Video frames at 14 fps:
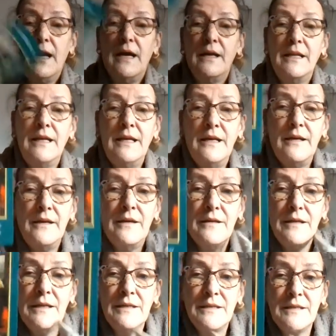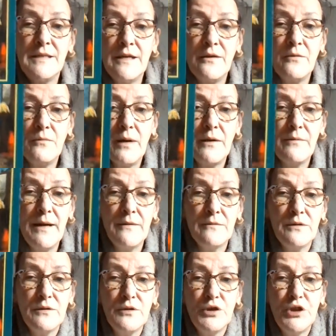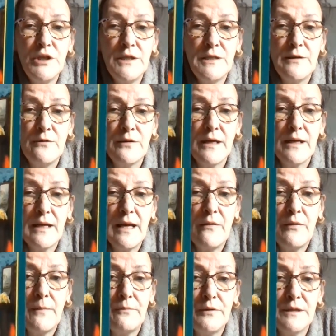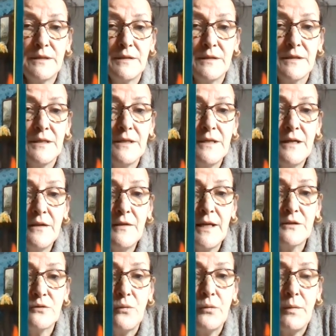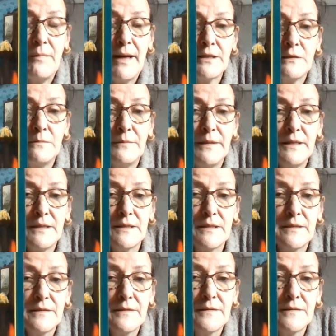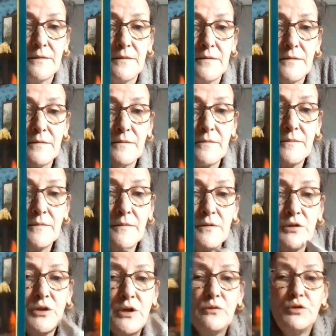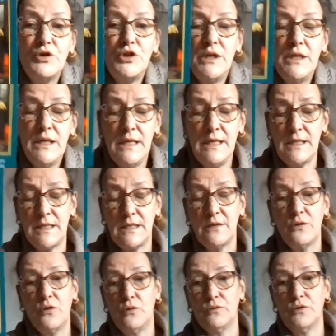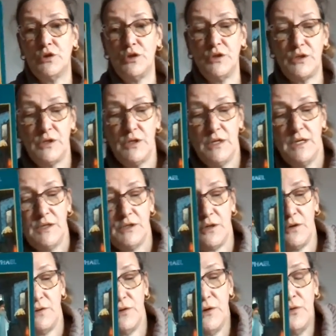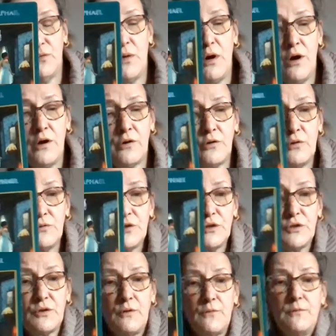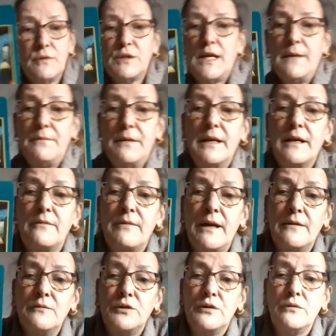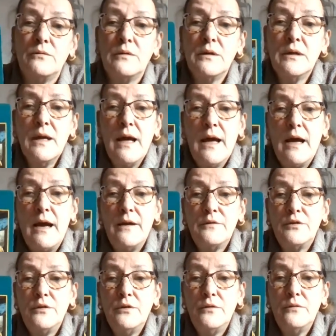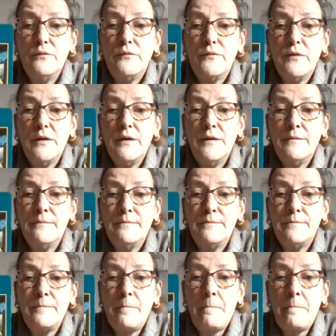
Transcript: and here is the other way around she's looking at the present that's on the mantelpiece so she is conscious. So you are conscious of what's happening around you and you've um,